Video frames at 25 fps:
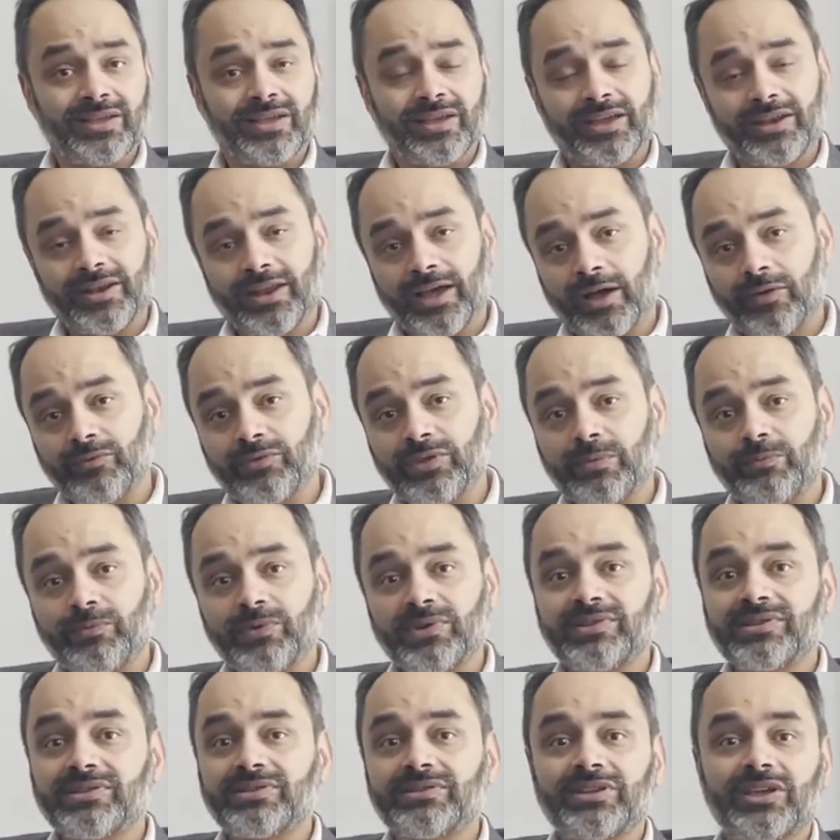and how their
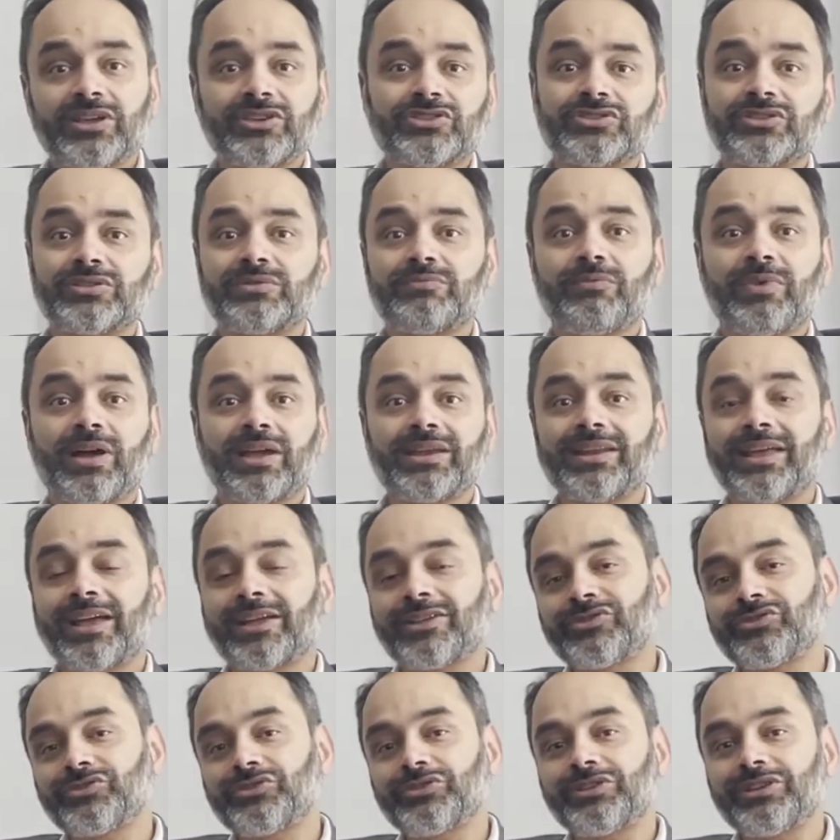presentation might
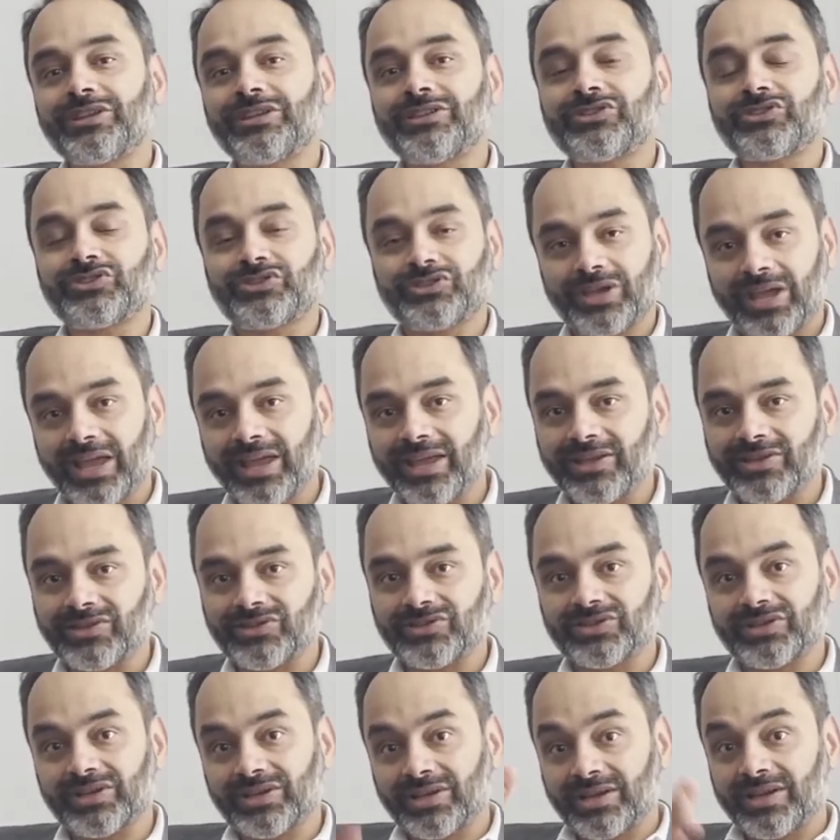actually
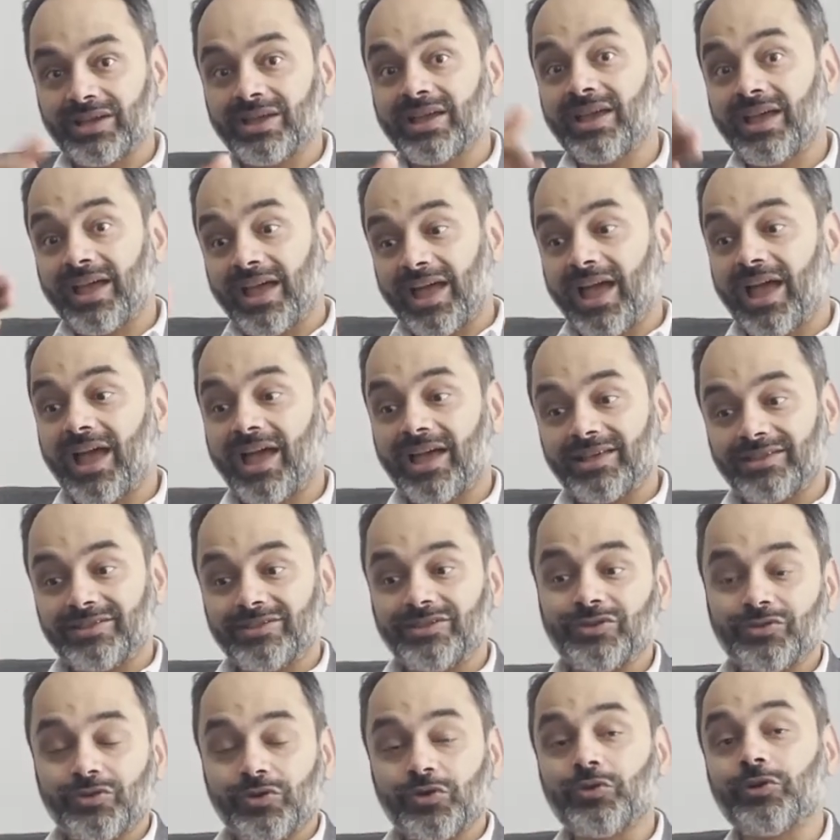change
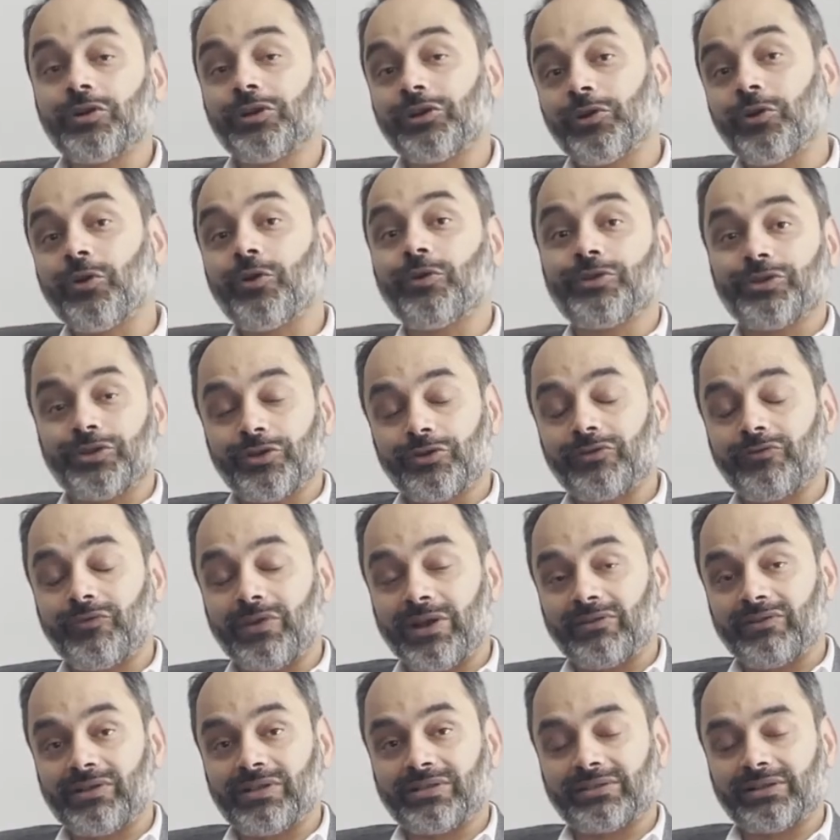as you go along your
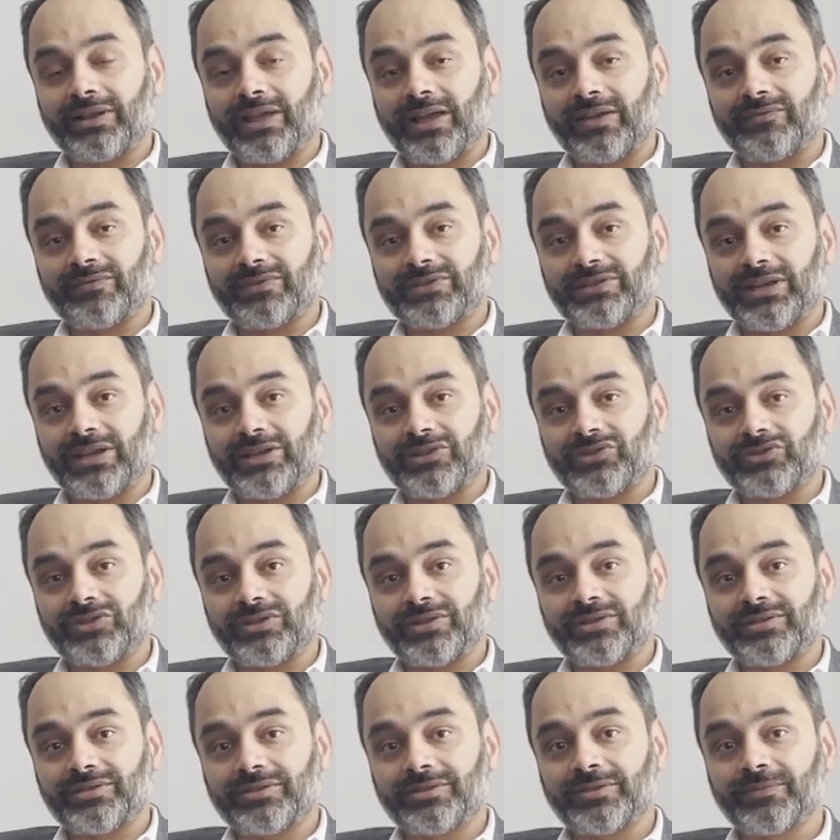various life
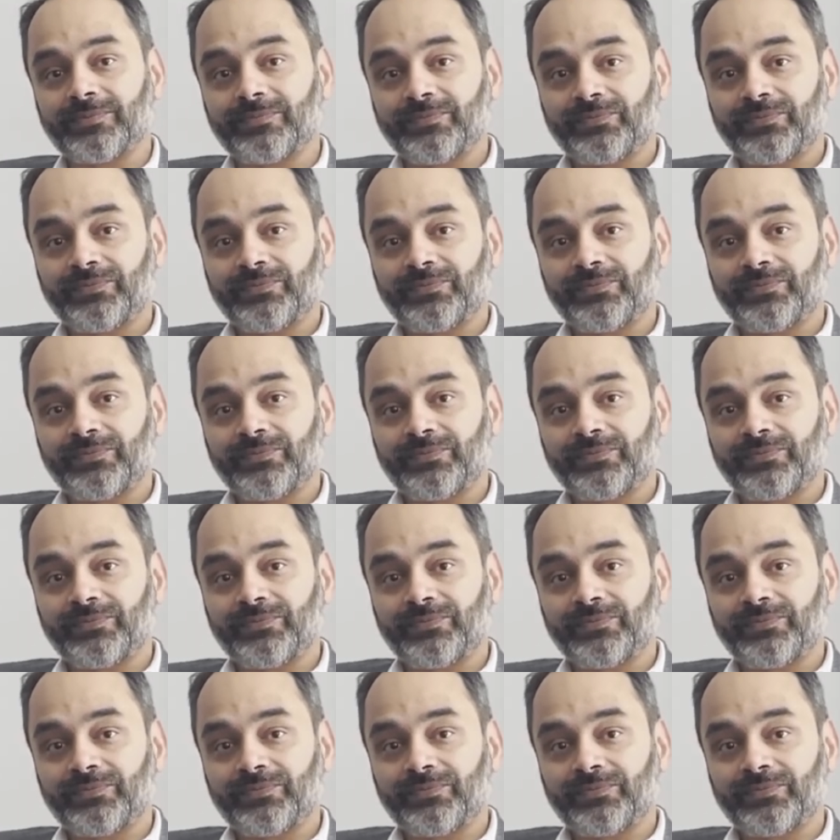stages.